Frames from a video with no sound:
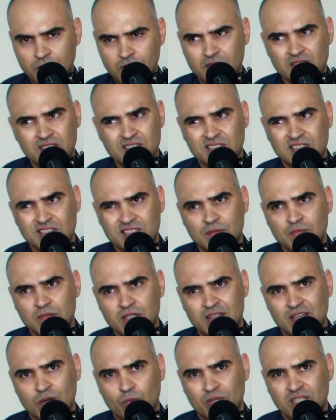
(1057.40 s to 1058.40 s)
This is
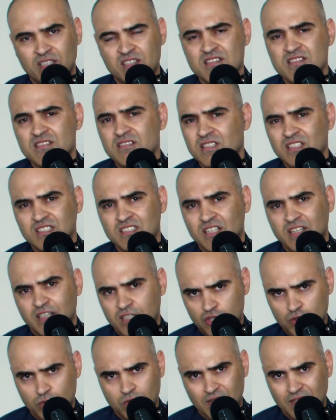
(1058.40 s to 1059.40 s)
something that we can't
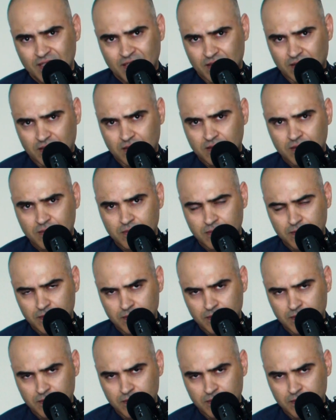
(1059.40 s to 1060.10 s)
intellectualize.